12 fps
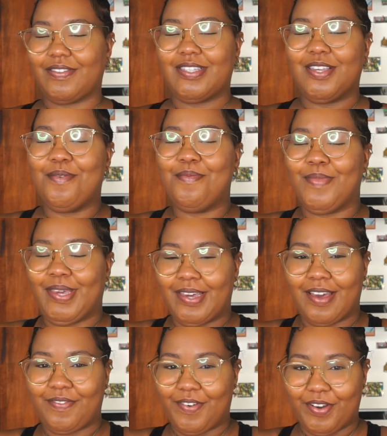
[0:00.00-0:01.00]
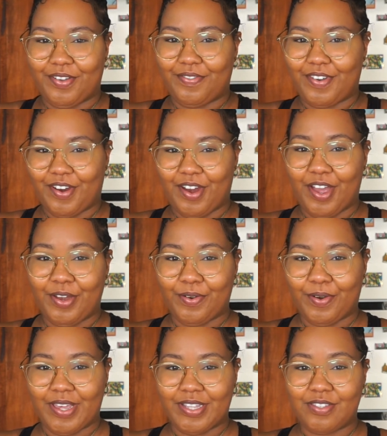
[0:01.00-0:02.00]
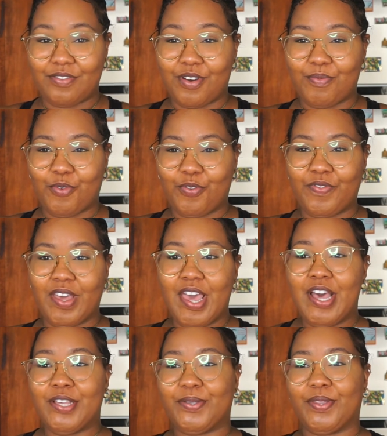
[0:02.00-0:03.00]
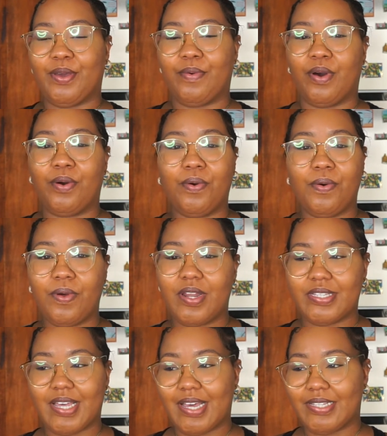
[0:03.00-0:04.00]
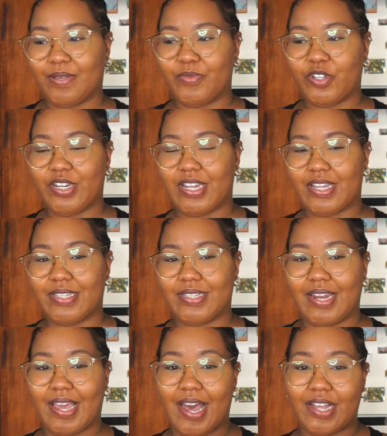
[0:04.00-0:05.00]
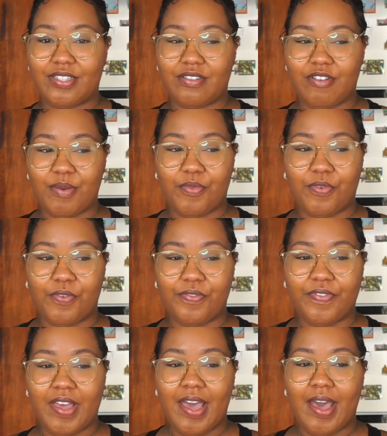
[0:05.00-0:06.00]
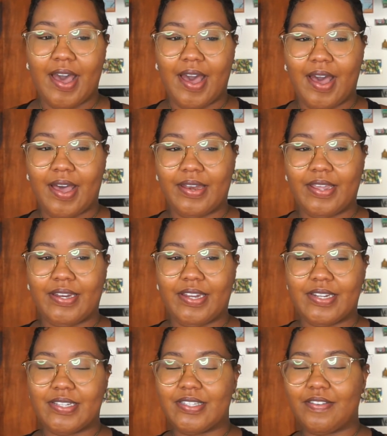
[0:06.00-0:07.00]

to me, I found it very annoying to remove. So there were a whole lot of items on the list that I had to remove, and it didn't